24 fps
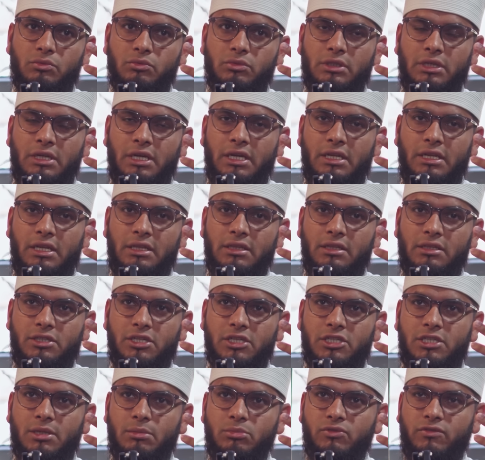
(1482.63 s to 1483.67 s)
in the
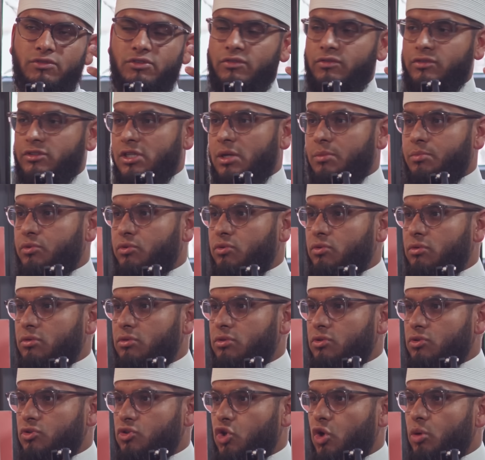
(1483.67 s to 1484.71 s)
systems of, for example,
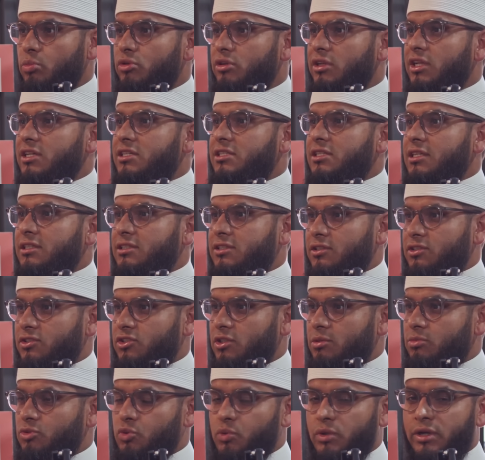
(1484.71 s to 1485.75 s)
communistic
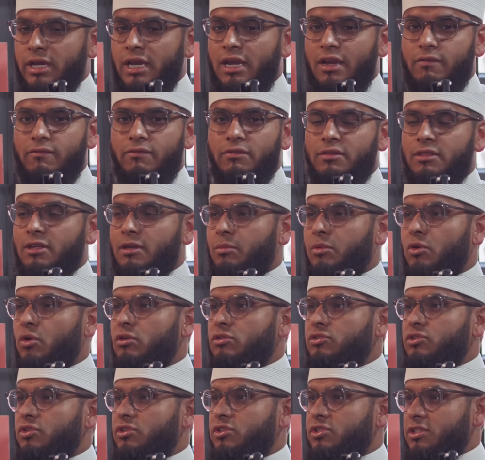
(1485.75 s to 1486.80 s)
systems where everything
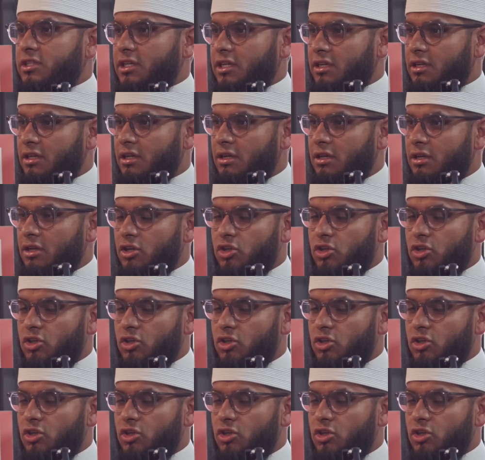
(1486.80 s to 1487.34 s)
belongs to the state,